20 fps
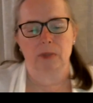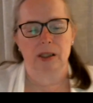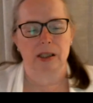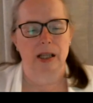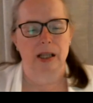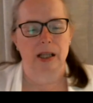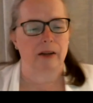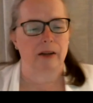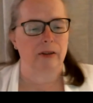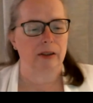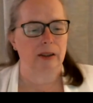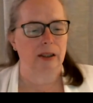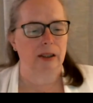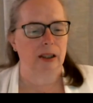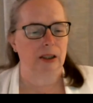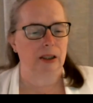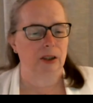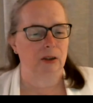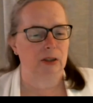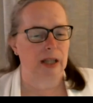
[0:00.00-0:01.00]
Miss Ellen,
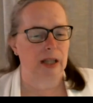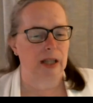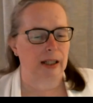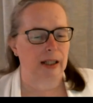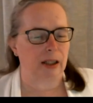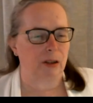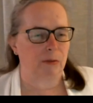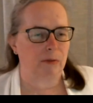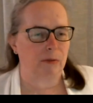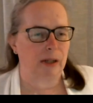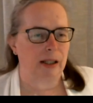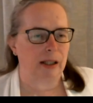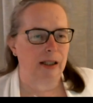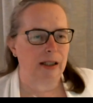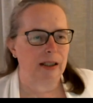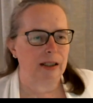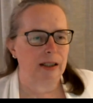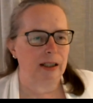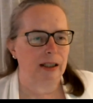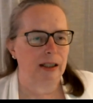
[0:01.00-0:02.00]
can you take it
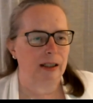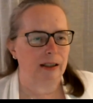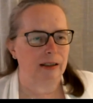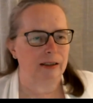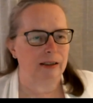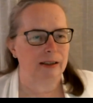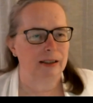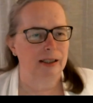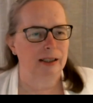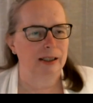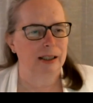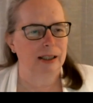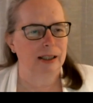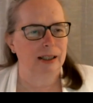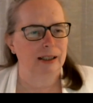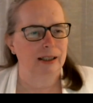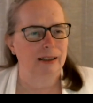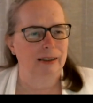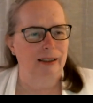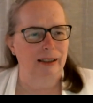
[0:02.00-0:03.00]
away and
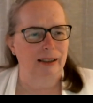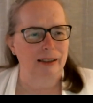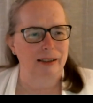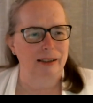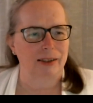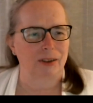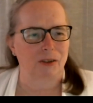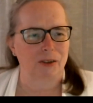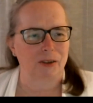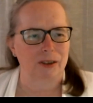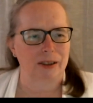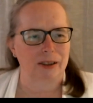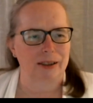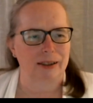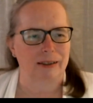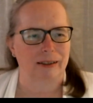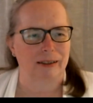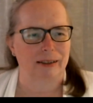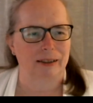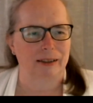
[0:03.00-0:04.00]
get us started
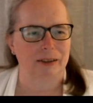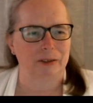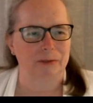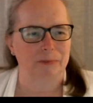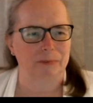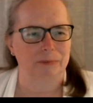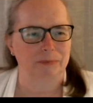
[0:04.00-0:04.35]
tonight?